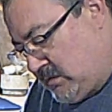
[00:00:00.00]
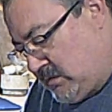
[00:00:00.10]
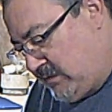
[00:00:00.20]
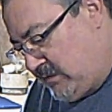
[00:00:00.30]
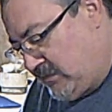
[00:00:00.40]

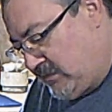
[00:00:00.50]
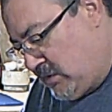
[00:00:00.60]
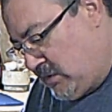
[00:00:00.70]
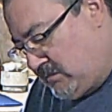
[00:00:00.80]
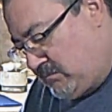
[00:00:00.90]
this is
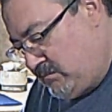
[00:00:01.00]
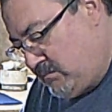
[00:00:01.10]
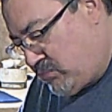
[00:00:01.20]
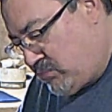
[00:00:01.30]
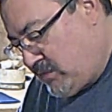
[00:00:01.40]
looking
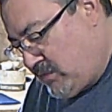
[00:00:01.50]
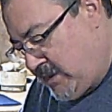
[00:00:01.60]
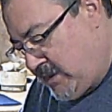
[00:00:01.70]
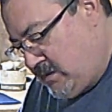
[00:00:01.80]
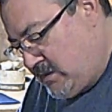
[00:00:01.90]
pretty
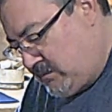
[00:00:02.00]
good.